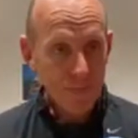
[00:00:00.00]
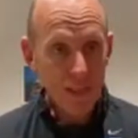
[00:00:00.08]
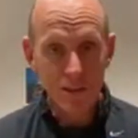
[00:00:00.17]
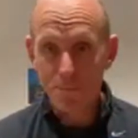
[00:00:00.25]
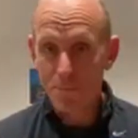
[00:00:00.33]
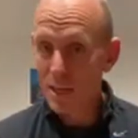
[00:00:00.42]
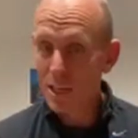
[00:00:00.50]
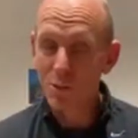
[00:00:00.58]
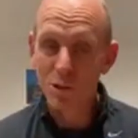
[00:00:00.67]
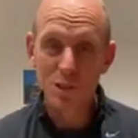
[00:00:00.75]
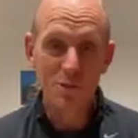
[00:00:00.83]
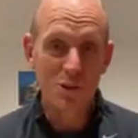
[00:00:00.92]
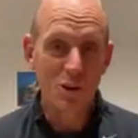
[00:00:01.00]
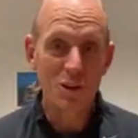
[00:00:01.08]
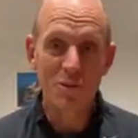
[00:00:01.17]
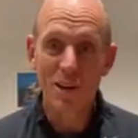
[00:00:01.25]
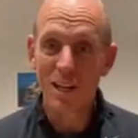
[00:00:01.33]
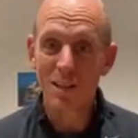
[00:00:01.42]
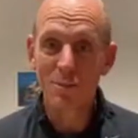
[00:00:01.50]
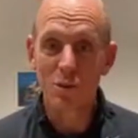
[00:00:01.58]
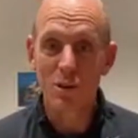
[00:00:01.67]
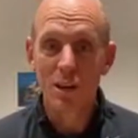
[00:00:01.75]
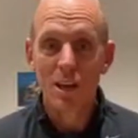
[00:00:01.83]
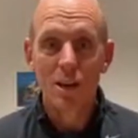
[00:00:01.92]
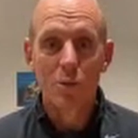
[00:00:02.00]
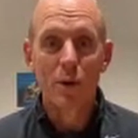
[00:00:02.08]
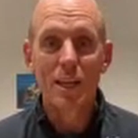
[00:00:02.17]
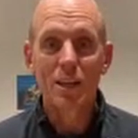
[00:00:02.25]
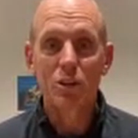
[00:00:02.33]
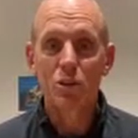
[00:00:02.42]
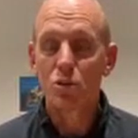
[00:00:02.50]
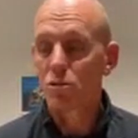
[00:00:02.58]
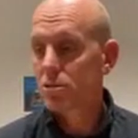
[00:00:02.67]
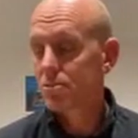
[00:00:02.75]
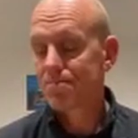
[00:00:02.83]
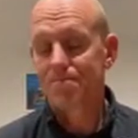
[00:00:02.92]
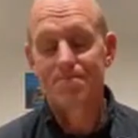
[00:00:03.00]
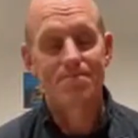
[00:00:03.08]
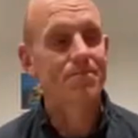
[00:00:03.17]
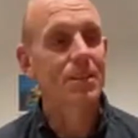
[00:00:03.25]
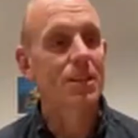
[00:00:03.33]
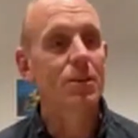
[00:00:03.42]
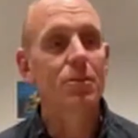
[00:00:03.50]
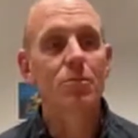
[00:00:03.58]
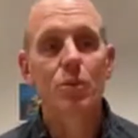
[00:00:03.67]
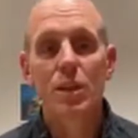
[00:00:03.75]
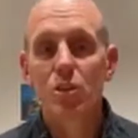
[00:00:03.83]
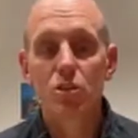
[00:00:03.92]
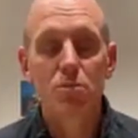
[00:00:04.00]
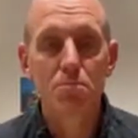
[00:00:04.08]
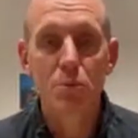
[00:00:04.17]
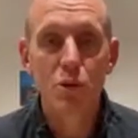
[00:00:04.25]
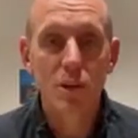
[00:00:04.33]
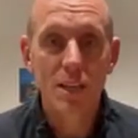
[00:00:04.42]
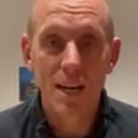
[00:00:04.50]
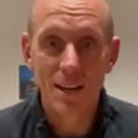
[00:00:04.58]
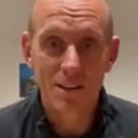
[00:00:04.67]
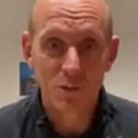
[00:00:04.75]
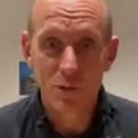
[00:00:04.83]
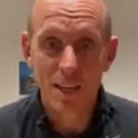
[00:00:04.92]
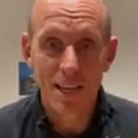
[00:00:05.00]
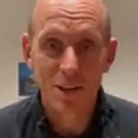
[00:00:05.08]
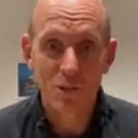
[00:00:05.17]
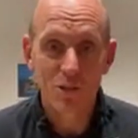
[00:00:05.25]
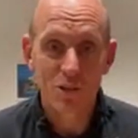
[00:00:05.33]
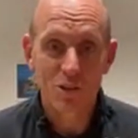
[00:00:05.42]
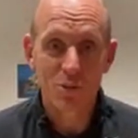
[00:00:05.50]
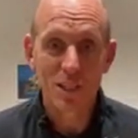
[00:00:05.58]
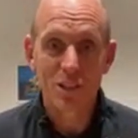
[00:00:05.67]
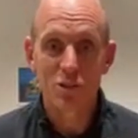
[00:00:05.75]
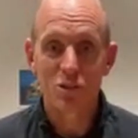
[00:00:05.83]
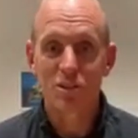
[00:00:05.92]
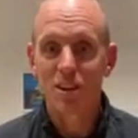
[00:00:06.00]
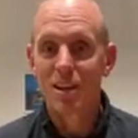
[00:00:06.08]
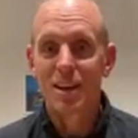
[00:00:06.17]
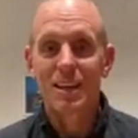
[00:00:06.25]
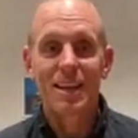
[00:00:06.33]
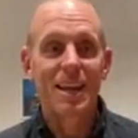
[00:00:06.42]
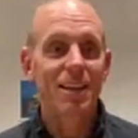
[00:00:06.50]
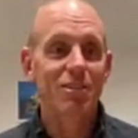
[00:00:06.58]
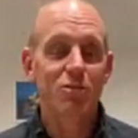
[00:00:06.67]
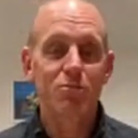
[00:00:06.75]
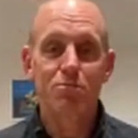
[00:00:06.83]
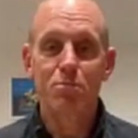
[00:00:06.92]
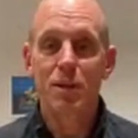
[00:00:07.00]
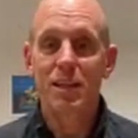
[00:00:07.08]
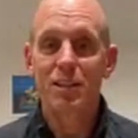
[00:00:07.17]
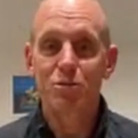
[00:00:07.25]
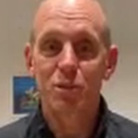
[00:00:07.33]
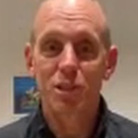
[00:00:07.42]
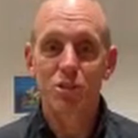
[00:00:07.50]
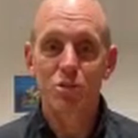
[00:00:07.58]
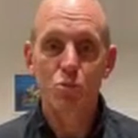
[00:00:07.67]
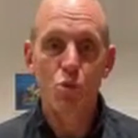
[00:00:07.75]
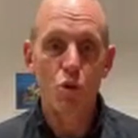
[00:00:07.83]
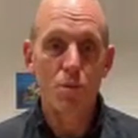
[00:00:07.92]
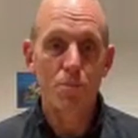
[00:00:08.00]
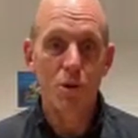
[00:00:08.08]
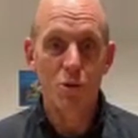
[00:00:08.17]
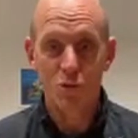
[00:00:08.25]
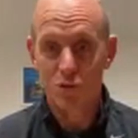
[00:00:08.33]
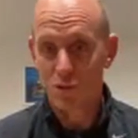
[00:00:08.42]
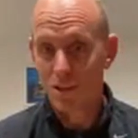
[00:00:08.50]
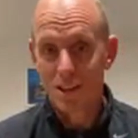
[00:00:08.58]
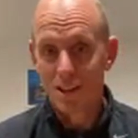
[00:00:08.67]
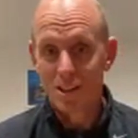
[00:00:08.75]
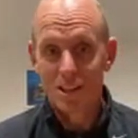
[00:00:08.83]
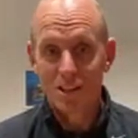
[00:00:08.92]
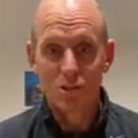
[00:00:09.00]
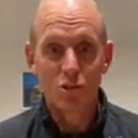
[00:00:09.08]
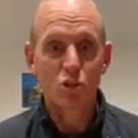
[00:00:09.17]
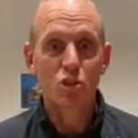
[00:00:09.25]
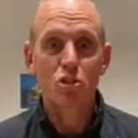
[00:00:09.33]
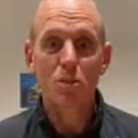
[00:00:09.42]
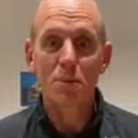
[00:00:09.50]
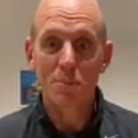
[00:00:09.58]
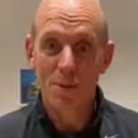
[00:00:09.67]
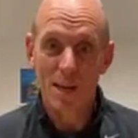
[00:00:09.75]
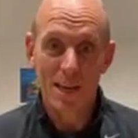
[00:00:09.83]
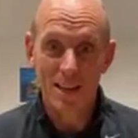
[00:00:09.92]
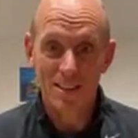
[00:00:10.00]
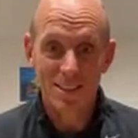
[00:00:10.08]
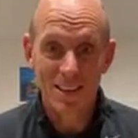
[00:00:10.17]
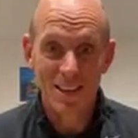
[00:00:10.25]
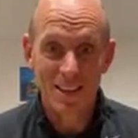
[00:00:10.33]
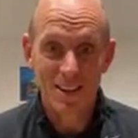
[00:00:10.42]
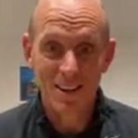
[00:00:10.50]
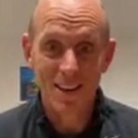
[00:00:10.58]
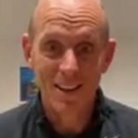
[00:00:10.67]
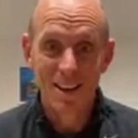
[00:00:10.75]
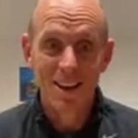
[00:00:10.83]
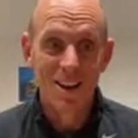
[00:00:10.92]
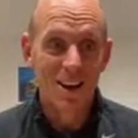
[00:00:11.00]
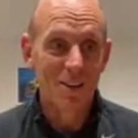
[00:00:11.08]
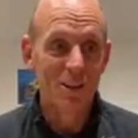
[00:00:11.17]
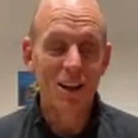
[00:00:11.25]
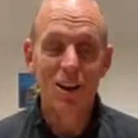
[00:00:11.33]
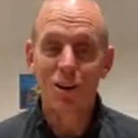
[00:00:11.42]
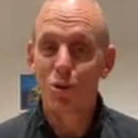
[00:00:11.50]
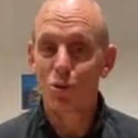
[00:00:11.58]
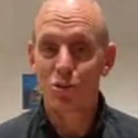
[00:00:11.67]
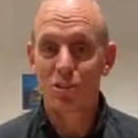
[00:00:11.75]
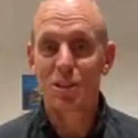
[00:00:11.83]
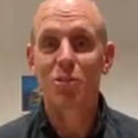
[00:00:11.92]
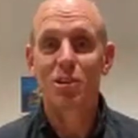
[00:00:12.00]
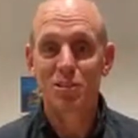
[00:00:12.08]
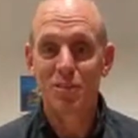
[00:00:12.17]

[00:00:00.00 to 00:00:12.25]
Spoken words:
depending what you've got available. We can use we can use milk cartons with handles on it. We can use cans of beans. We can use water bottles. You can use shopping bags, right? I've got a whole series of